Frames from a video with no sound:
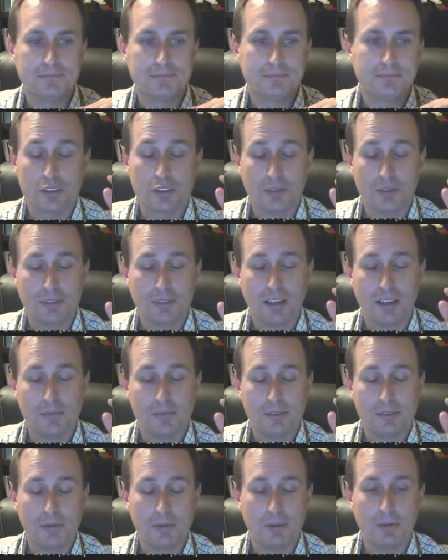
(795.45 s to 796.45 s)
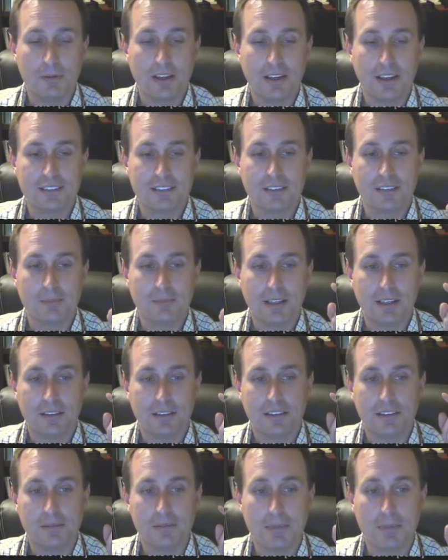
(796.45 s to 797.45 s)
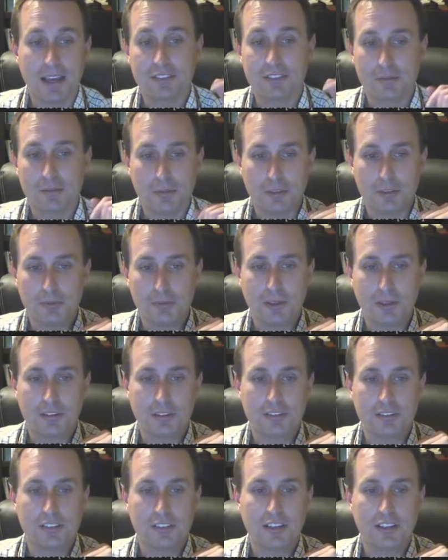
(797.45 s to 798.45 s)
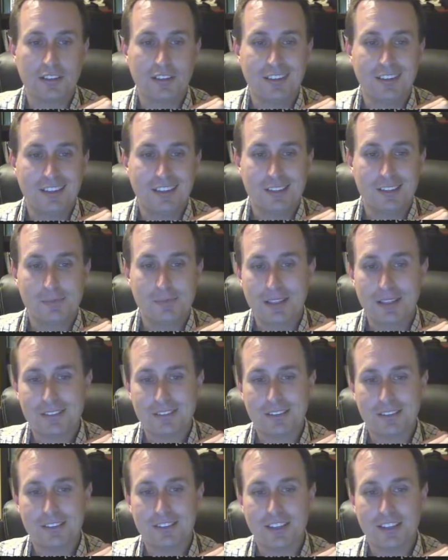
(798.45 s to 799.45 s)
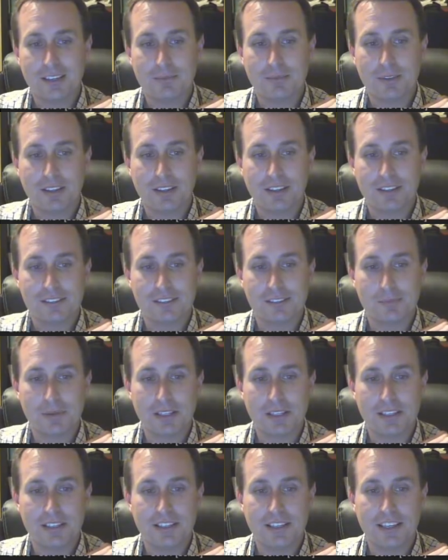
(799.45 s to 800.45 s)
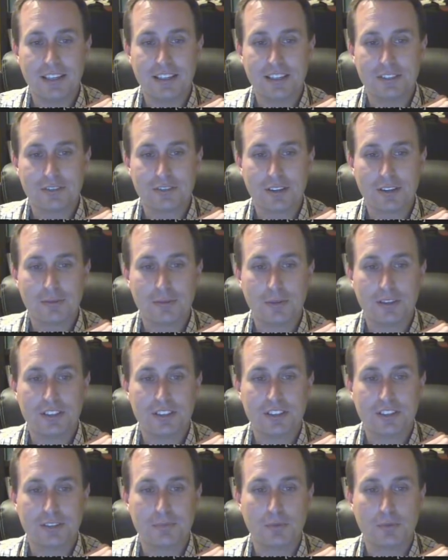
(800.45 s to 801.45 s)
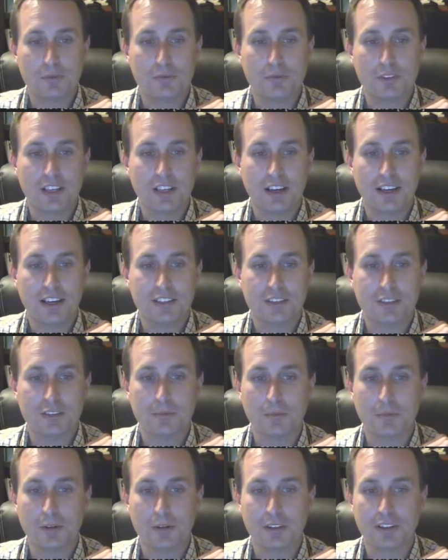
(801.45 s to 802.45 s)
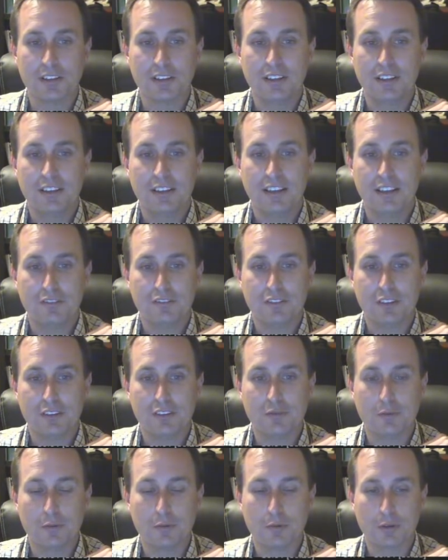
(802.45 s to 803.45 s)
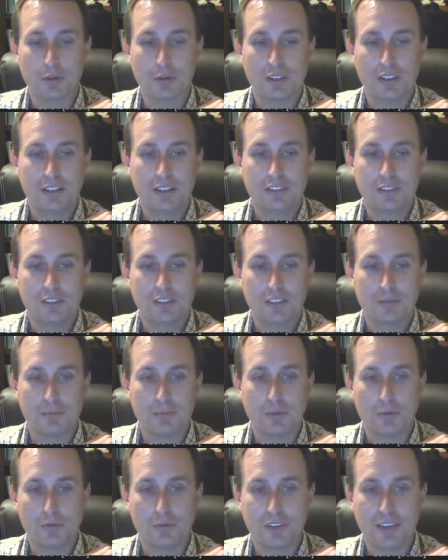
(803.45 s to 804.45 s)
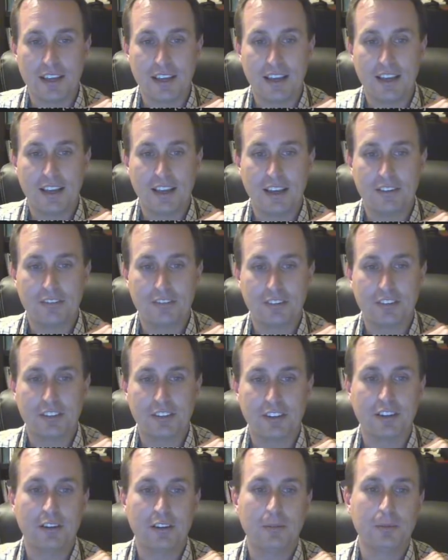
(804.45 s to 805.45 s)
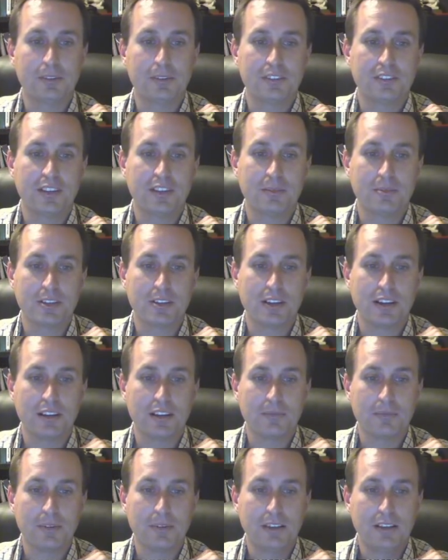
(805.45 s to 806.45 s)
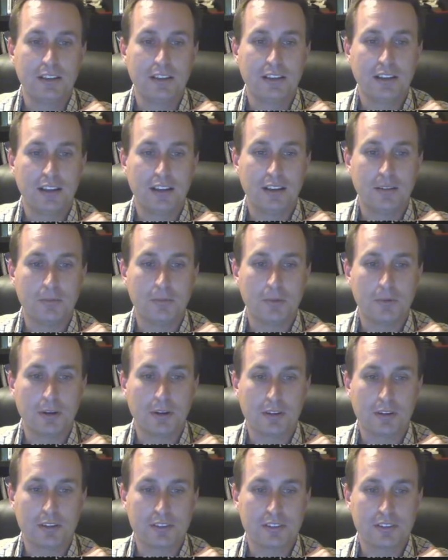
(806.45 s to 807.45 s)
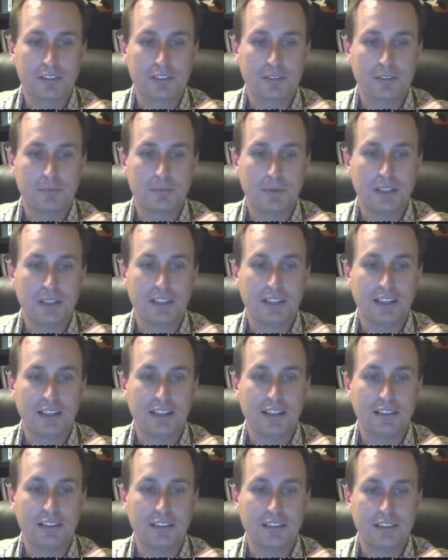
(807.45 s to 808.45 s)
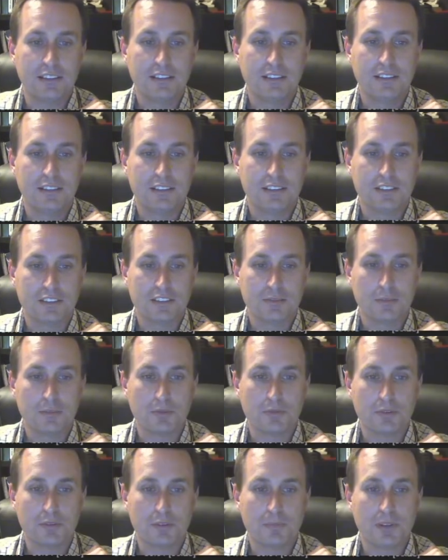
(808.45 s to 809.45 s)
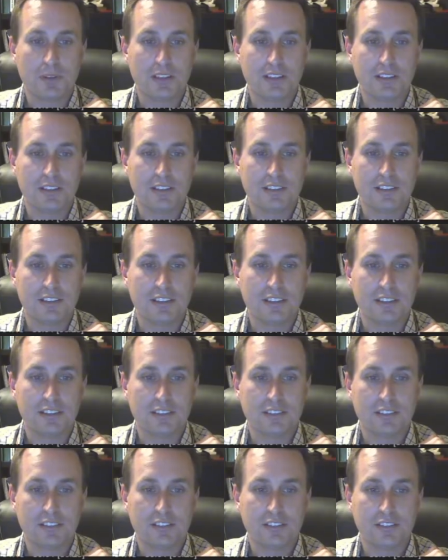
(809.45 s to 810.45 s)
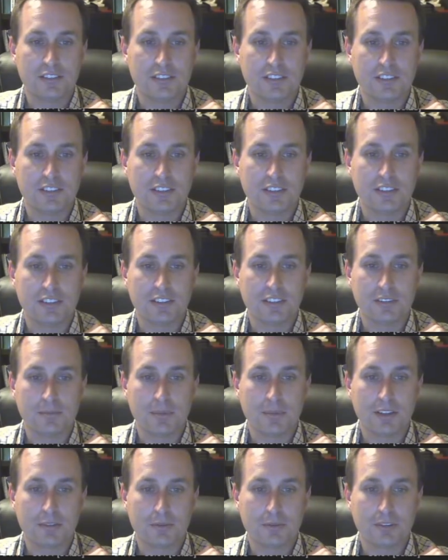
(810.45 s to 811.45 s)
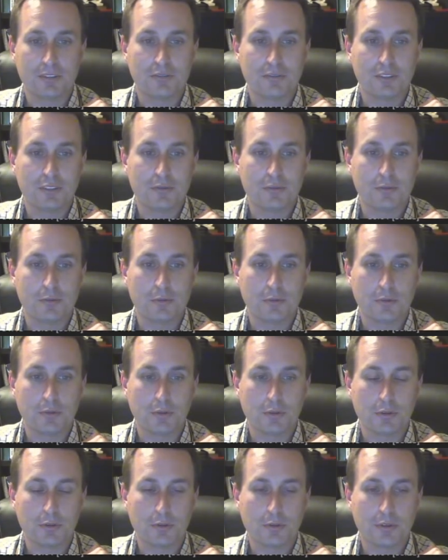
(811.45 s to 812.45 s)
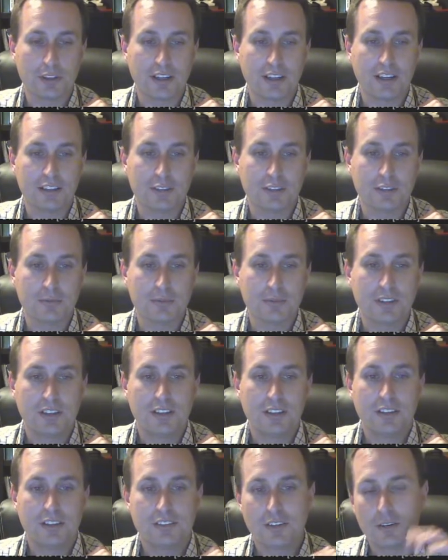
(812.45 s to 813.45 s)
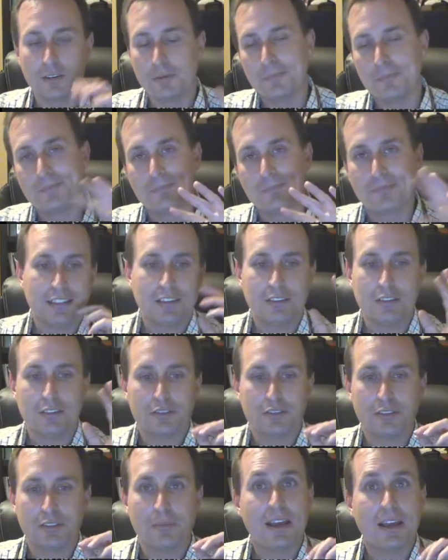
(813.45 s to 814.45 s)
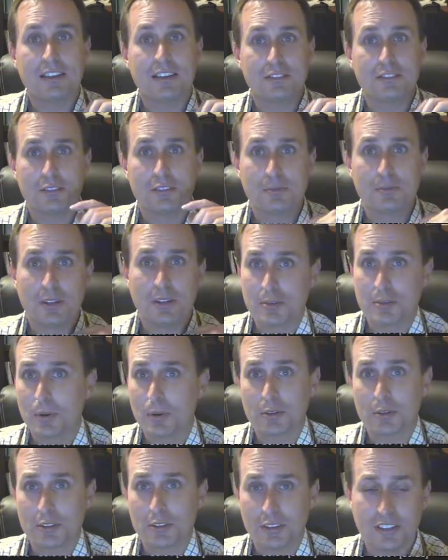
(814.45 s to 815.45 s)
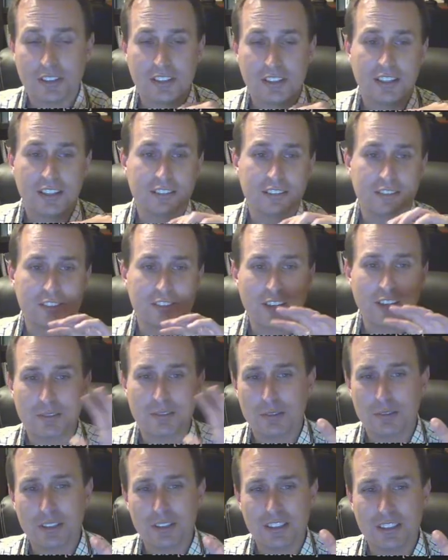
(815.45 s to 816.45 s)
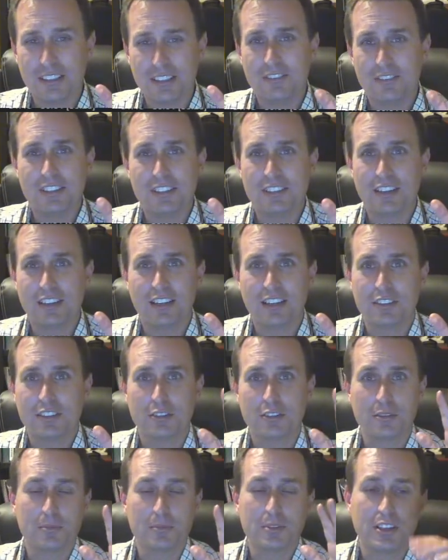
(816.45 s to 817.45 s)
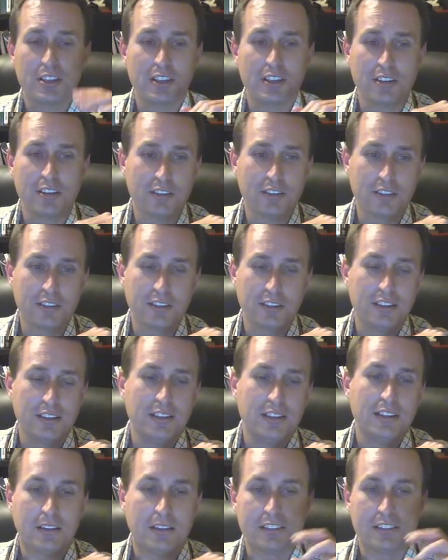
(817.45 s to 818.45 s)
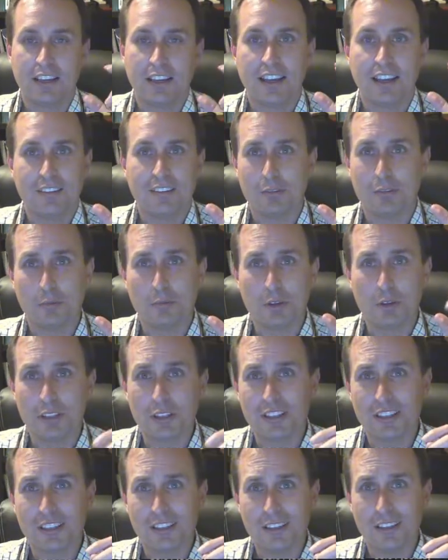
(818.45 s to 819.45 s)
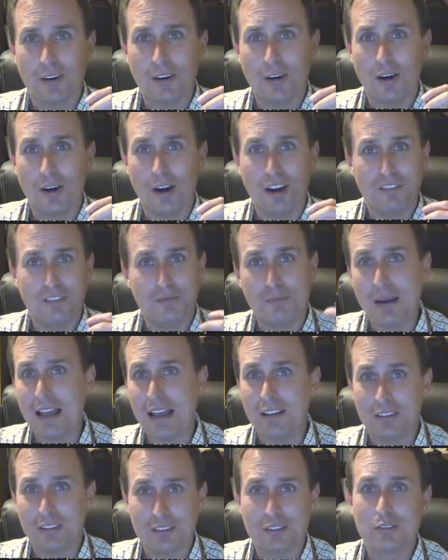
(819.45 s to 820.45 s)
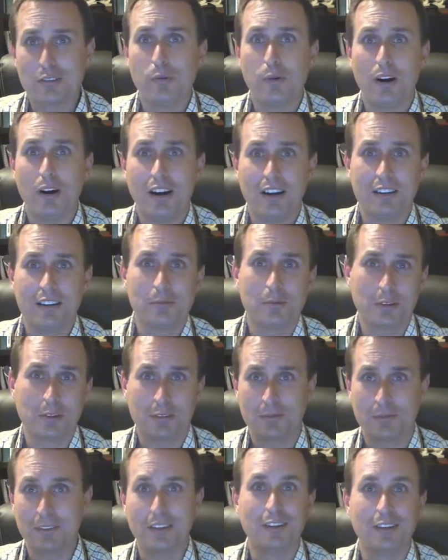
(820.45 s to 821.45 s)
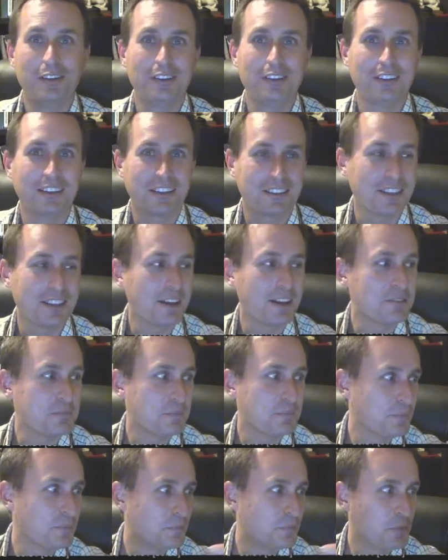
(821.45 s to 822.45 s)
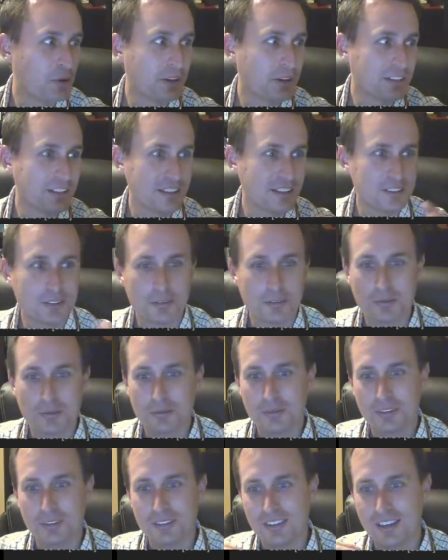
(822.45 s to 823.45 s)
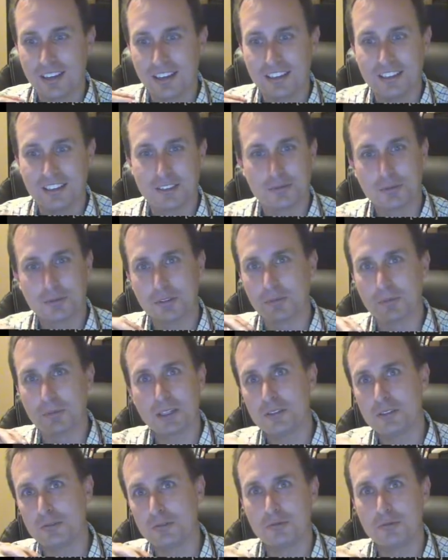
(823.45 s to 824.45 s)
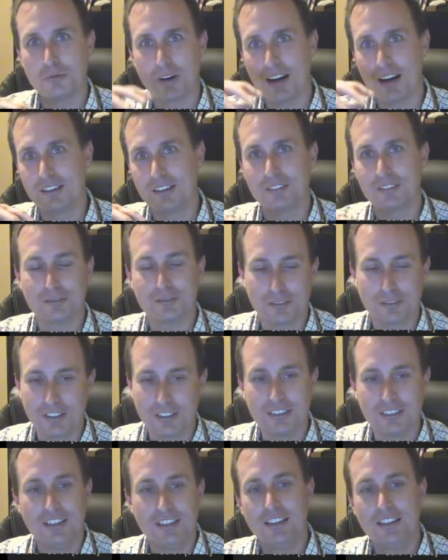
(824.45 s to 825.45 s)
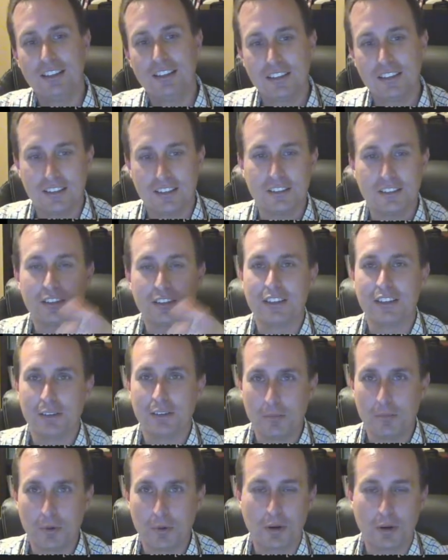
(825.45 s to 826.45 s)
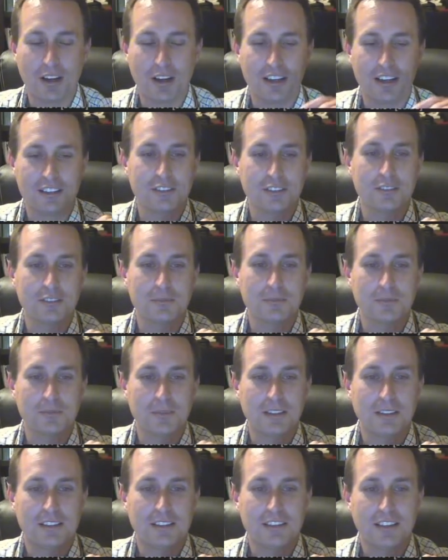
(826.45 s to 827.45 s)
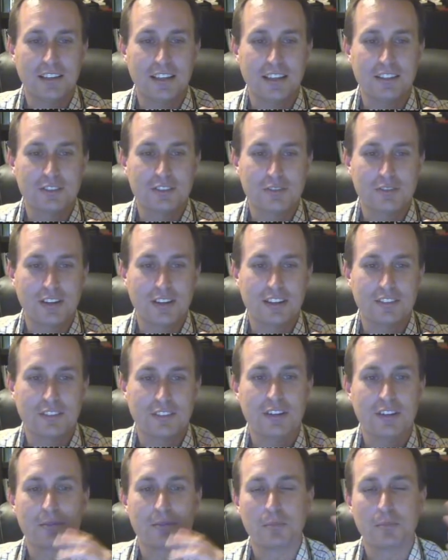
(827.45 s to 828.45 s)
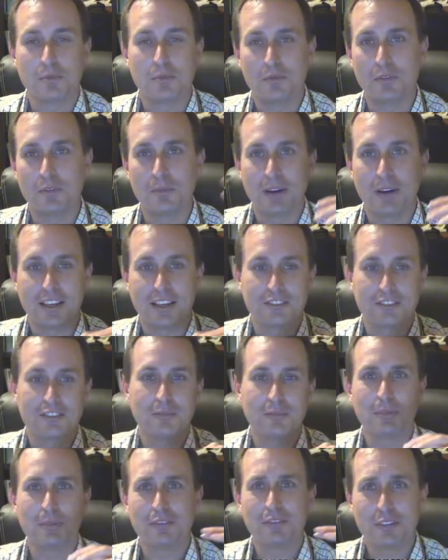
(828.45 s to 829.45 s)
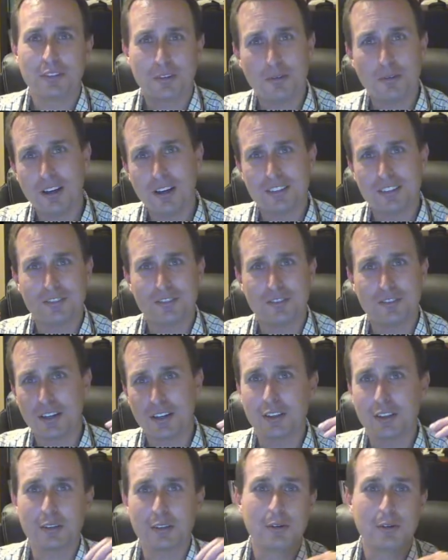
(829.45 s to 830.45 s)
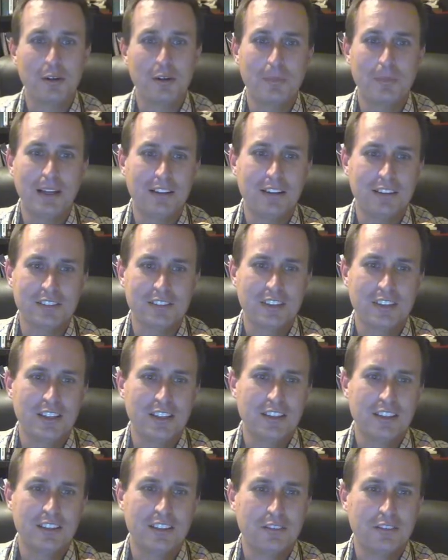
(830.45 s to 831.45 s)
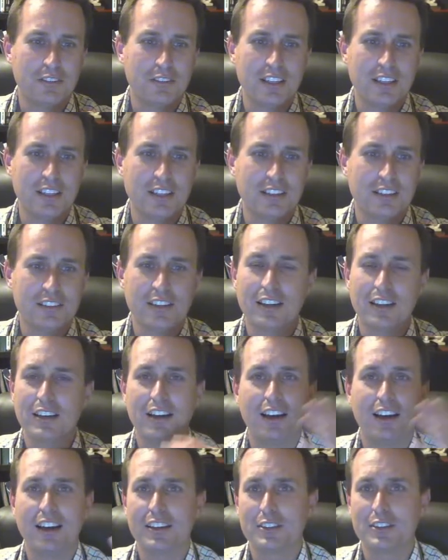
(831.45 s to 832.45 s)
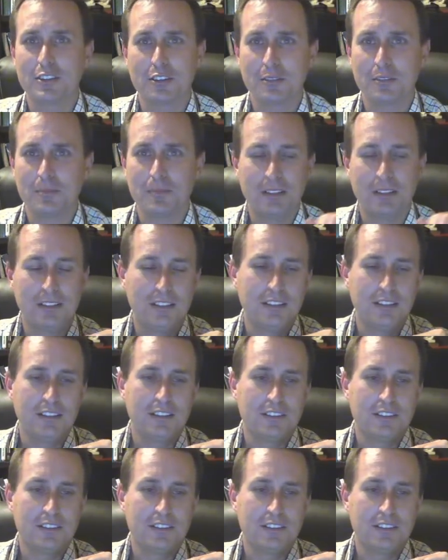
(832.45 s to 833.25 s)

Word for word: Of course, sometimes people ask about the master multiplier slider. It's basically the same thing as the PD gain strength one. It just moves the I term with it and feed forward. So this moves everything all at the same time, uh, whereas the PD gain it just moves the P and the D and you can see it doesn't mess with the feed forward or the I terms. So I don't use the masters much personally. I generally leave these I terms here unless I have a really off balance quad where, you know, like that one that I tuned, the nine inch with the big huge rock on the front, then you needed more I term gain strength. So I move the master up. But if your quad's fairly well balanced, you don't need a ton of I term.